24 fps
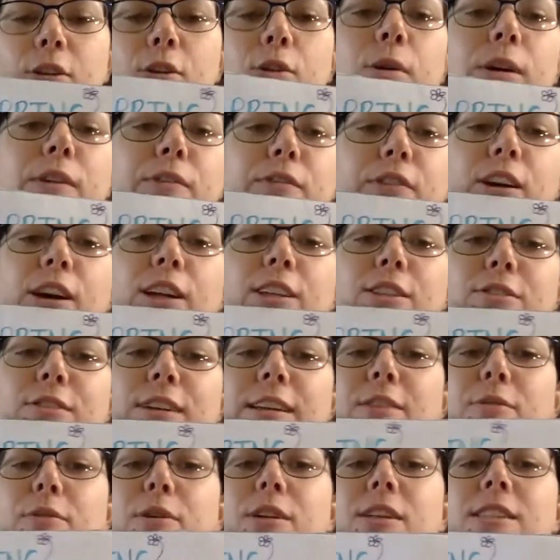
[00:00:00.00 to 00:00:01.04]
Oh, I forgot to
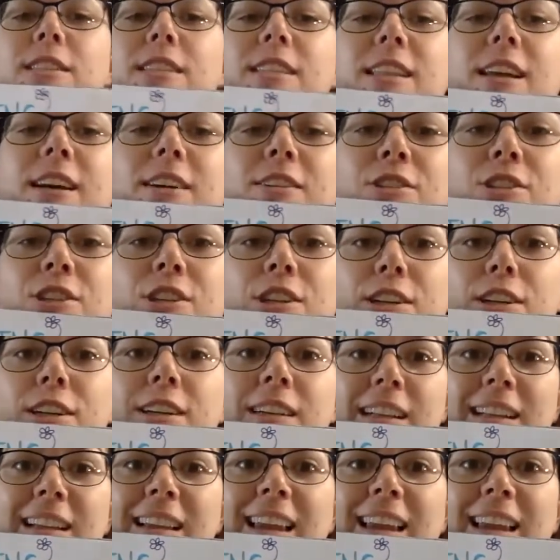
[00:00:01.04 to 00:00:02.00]
write the words thunder,